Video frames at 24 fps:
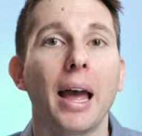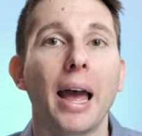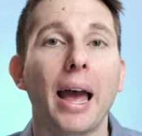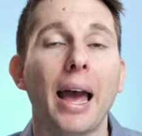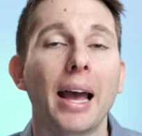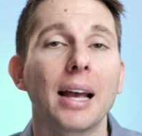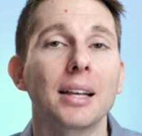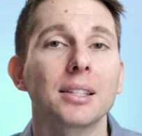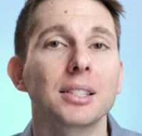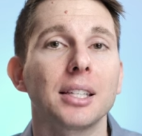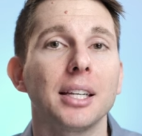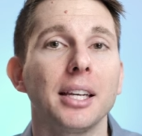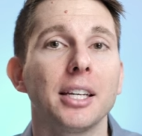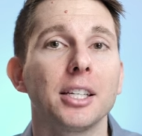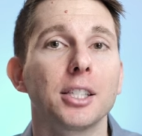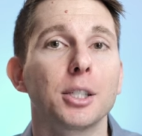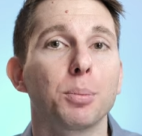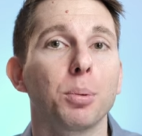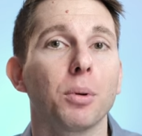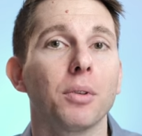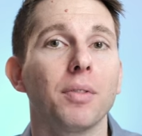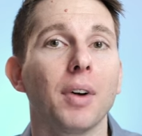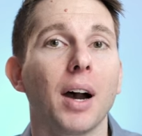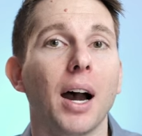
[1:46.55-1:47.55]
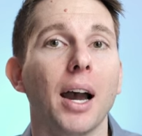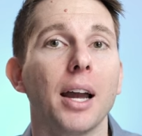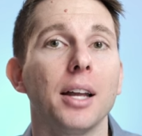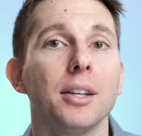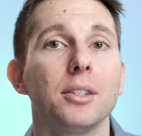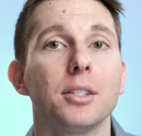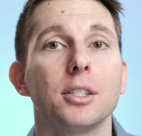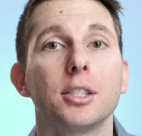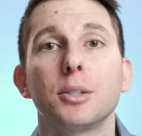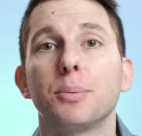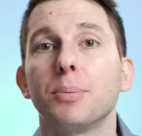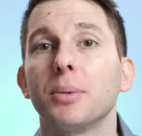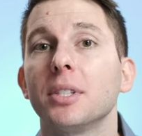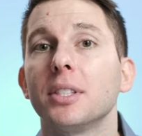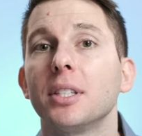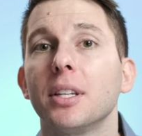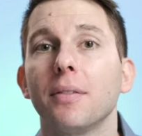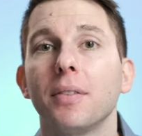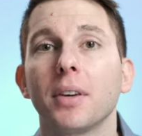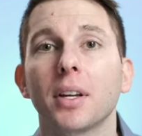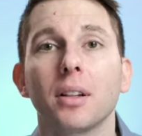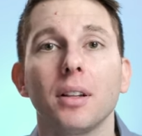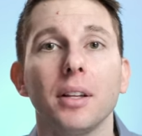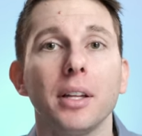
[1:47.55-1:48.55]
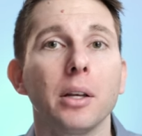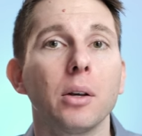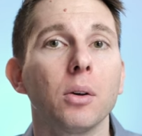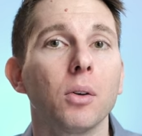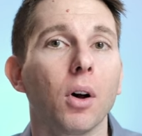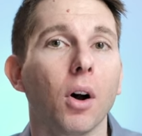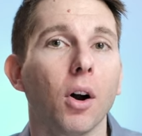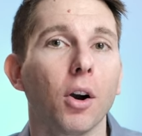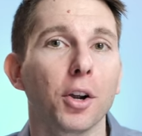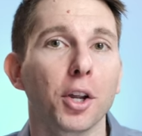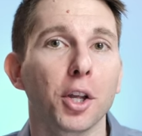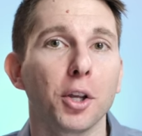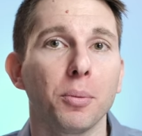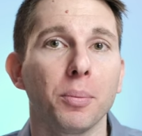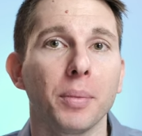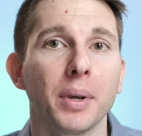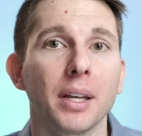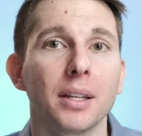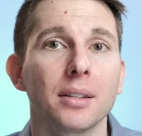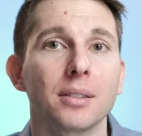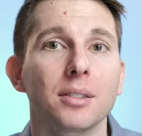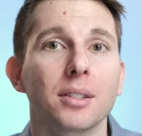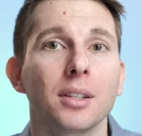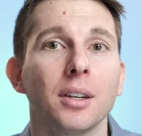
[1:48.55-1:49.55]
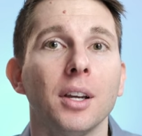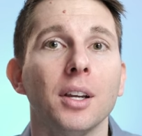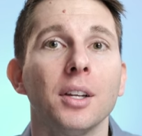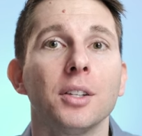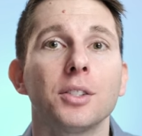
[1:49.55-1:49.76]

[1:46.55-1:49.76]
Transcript: asking it to provide specific legal arguments,